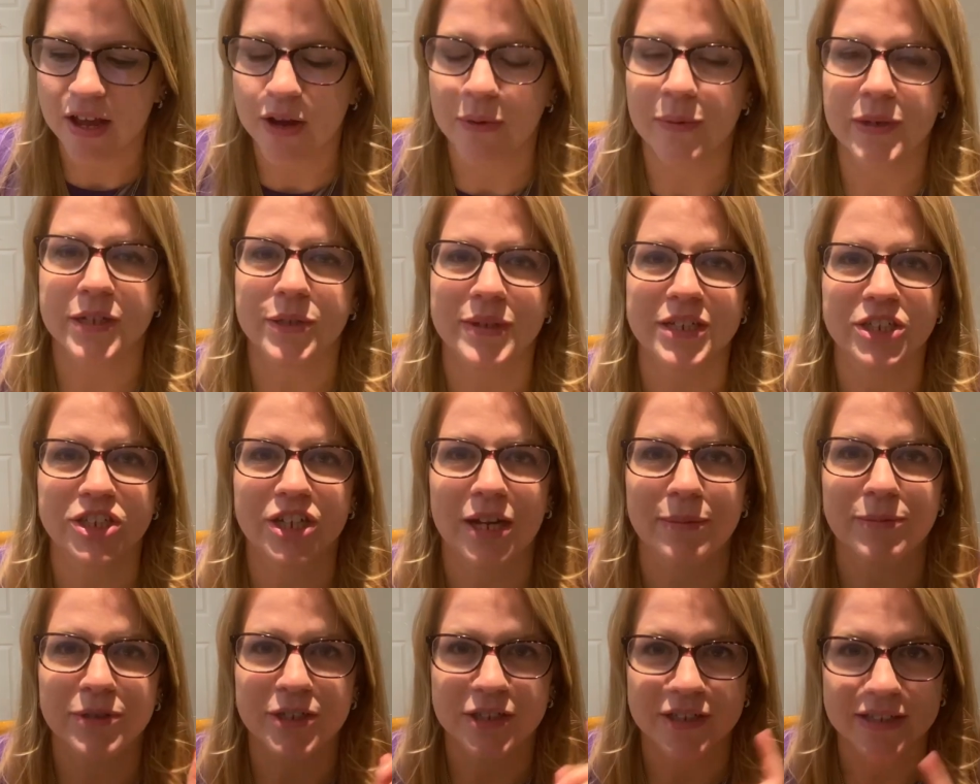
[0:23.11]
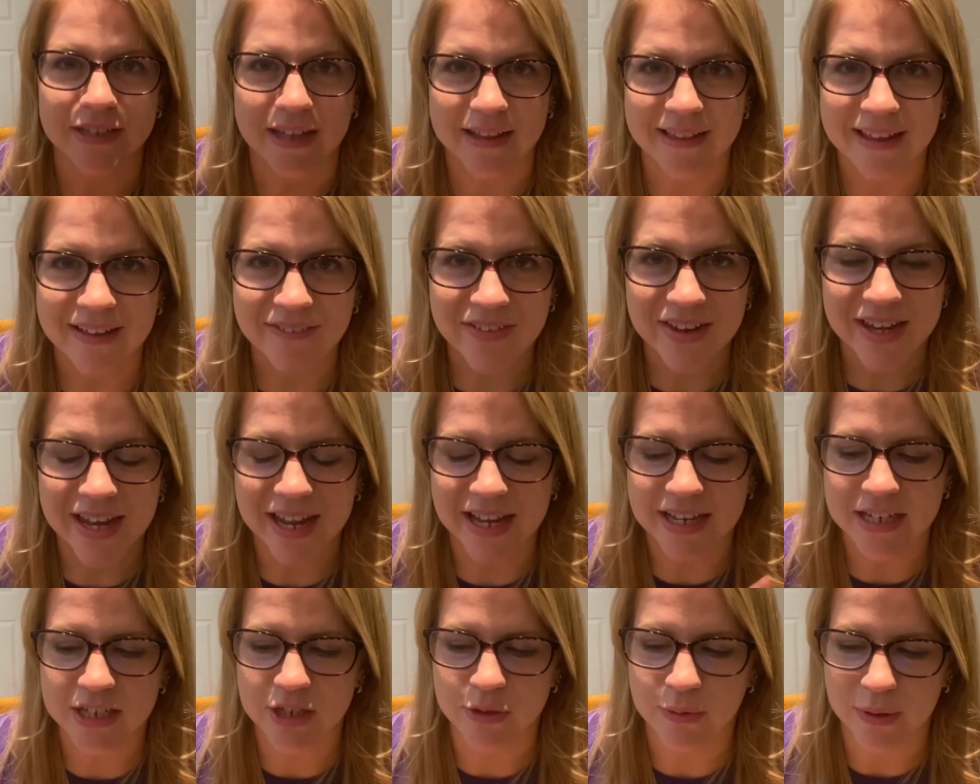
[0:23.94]
We're doing chapters 11
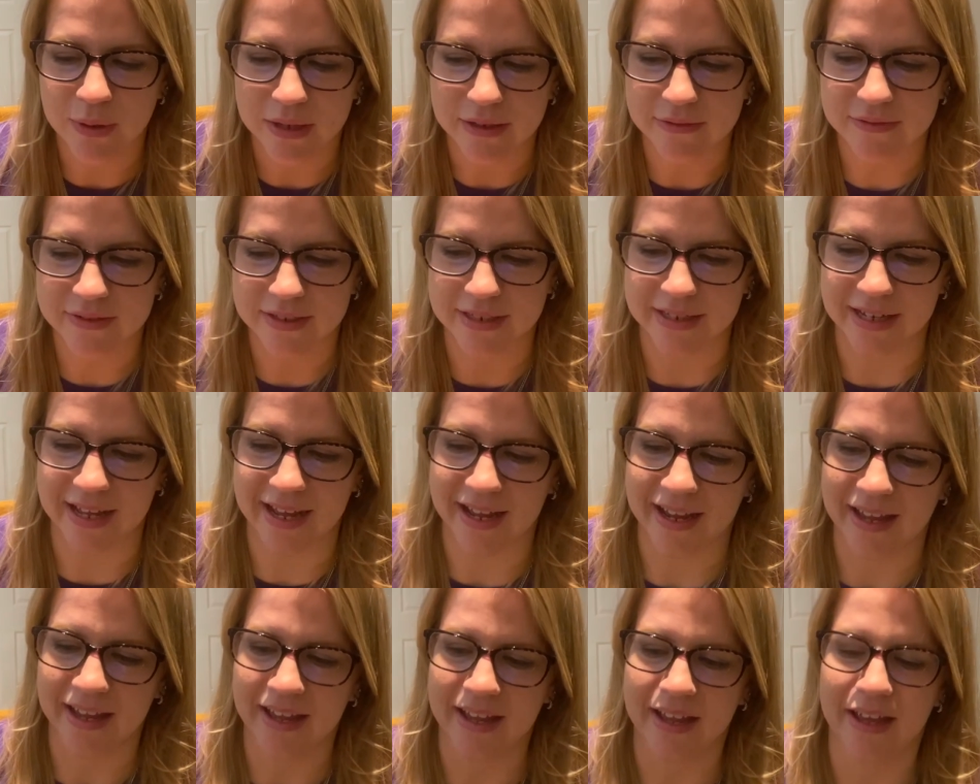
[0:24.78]
and 12 today.